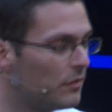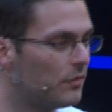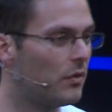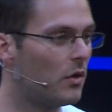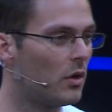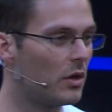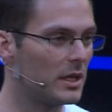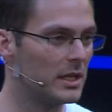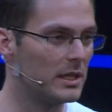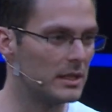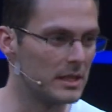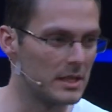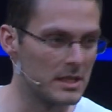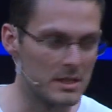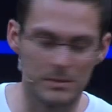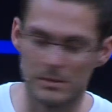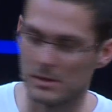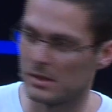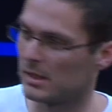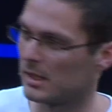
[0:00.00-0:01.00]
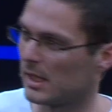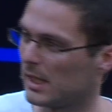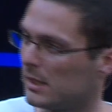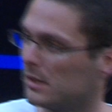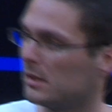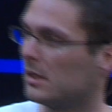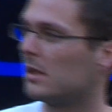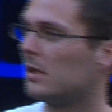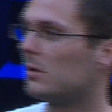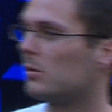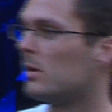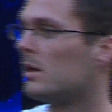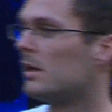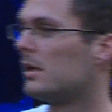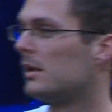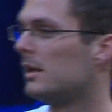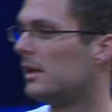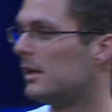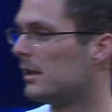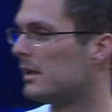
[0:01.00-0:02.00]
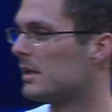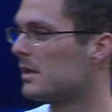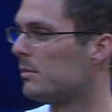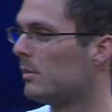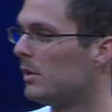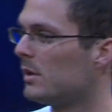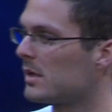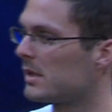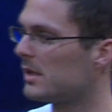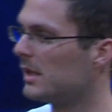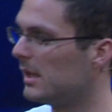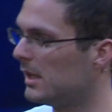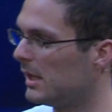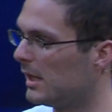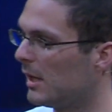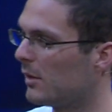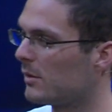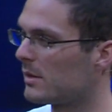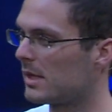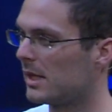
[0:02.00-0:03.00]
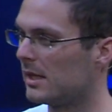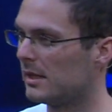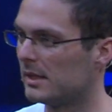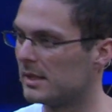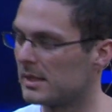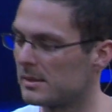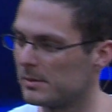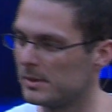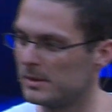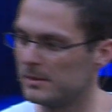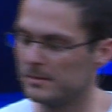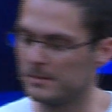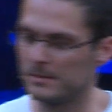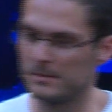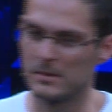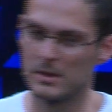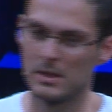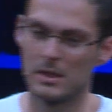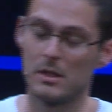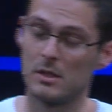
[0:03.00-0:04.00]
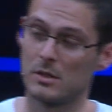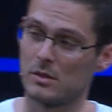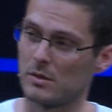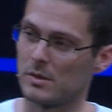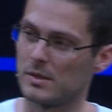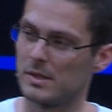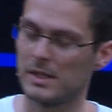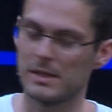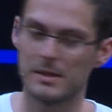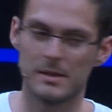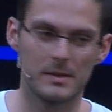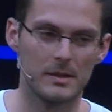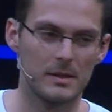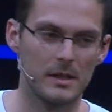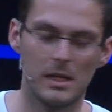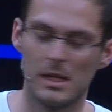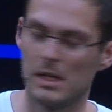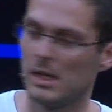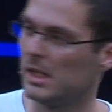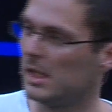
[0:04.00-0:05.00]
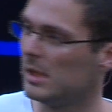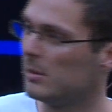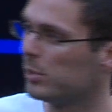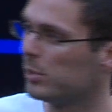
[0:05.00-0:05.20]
4 in Lisbon, and another one in a small city outside Lisbon. So 6. He